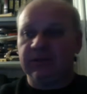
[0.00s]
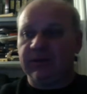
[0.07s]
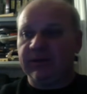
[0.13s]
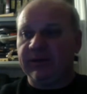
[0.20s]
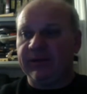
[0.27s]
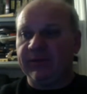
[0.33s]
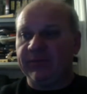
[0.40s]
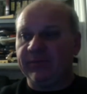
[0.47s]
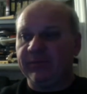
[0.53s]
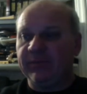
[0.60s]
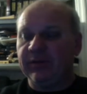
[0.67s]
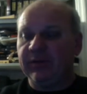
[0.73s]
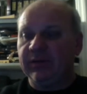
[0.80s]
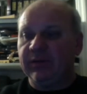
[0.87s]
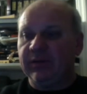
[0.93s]
And
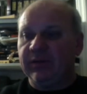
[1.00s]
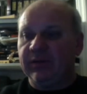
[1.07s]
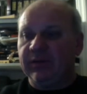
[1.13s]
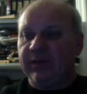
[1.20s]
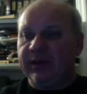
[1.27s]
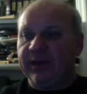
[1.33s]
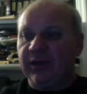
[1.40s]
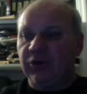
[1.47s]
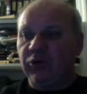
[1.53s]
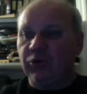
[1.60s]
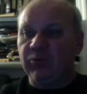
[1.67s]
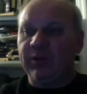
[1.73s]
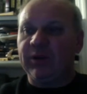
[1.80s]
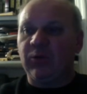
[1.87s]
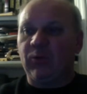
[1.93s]
a good
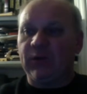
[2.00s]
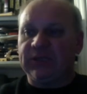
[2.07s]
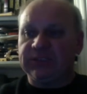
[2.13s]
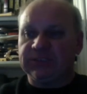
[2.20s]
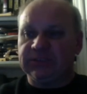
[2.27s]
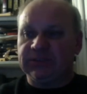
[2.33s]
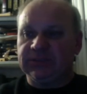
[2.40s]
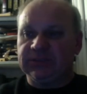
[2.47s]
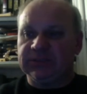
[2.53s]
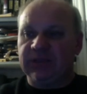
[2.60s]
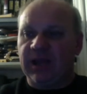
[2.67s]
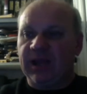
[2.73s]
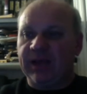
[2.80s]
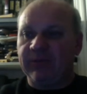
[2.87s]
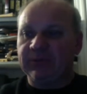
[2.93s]
one it was, is
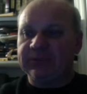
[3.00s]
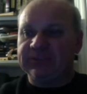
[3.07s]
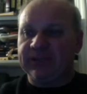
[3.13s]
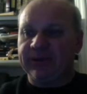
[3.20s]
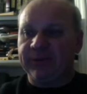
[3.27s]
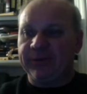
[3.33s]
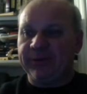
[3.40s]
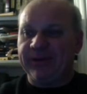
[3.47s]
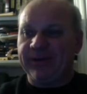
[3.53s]
all I would tell you.